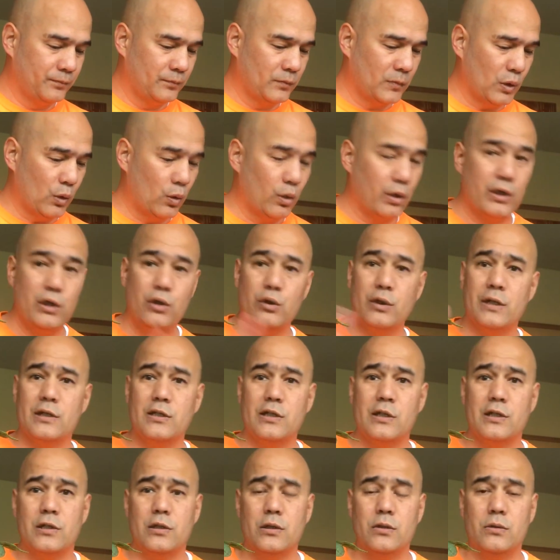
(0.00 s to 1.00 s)
Or you can
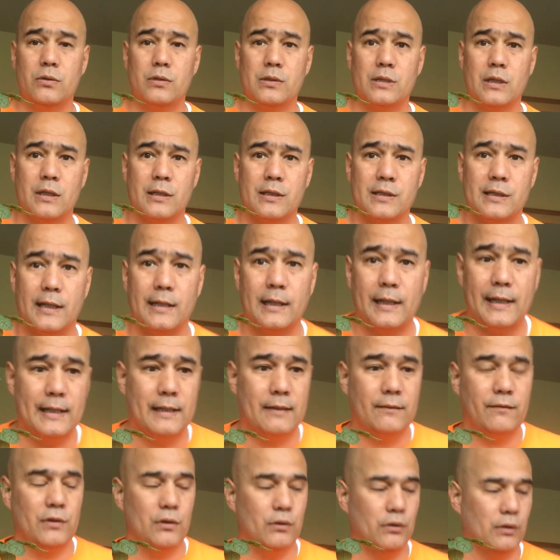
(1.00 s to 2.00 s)
just use sunlight
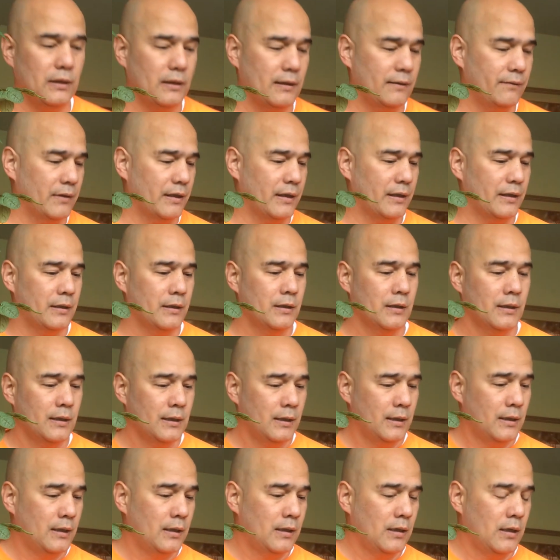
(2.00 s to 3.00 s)
if you live in a
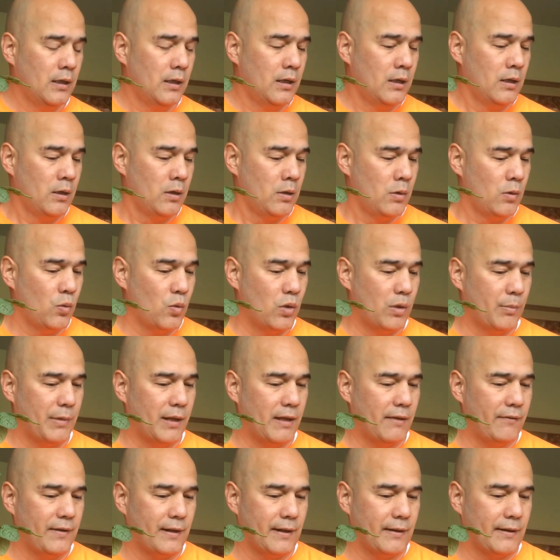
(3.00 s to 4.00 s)
warm
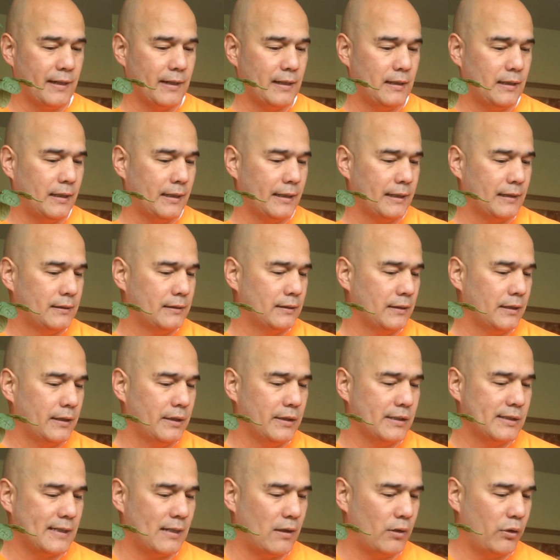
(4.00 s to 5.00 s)
enough area like the
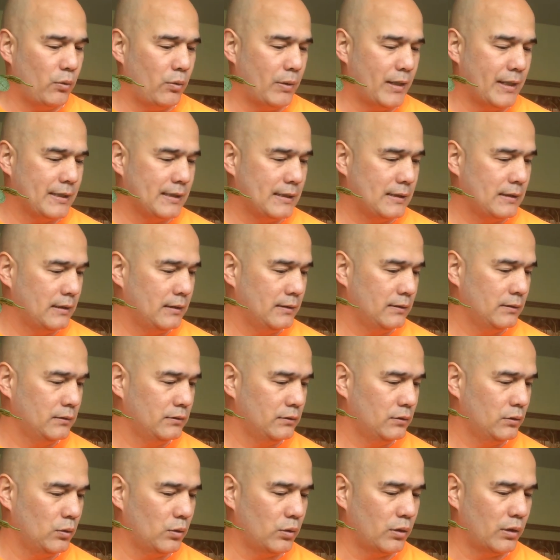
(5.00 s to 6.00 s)
Southwest
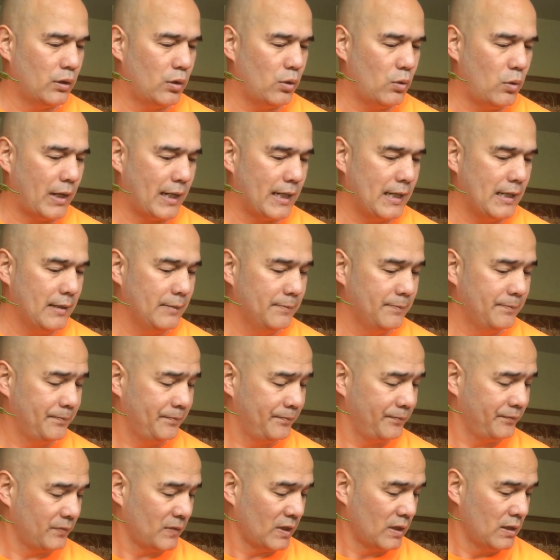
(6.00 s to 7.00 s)
or Hawaii.
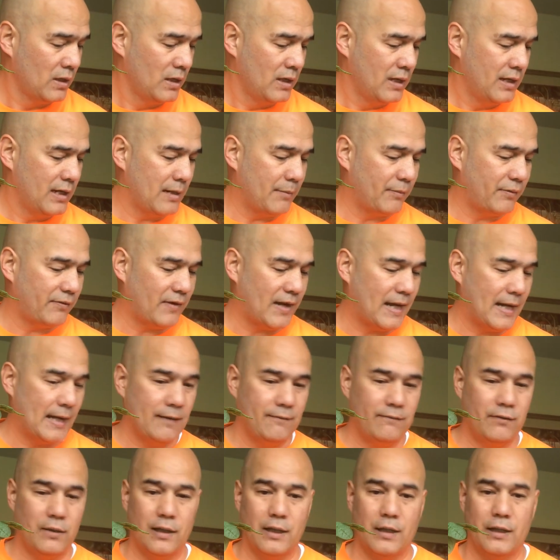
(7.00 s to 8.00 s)
Number
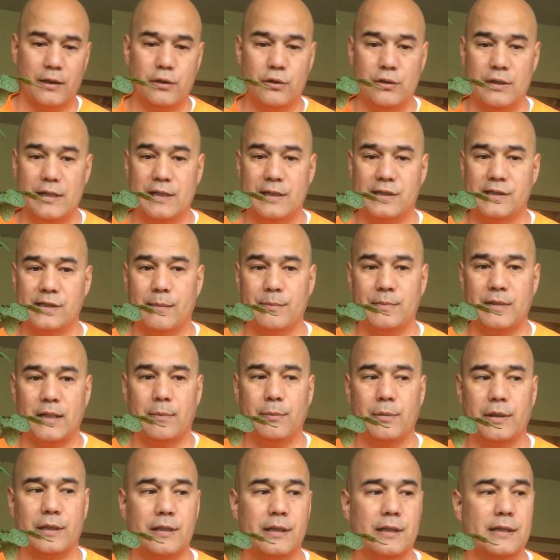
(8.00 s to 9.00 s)
5, you need some type
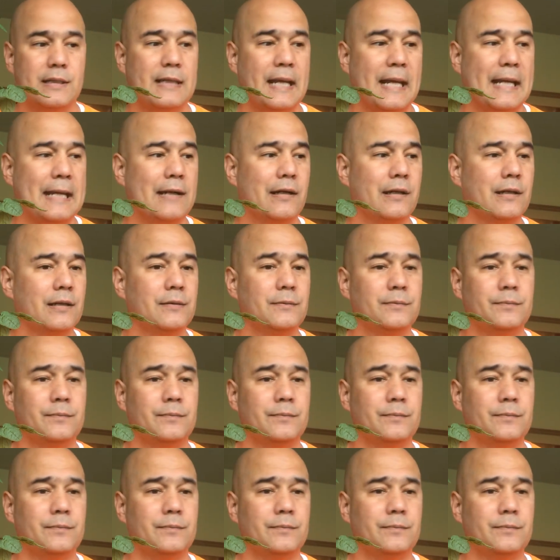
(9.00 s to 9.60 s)
of container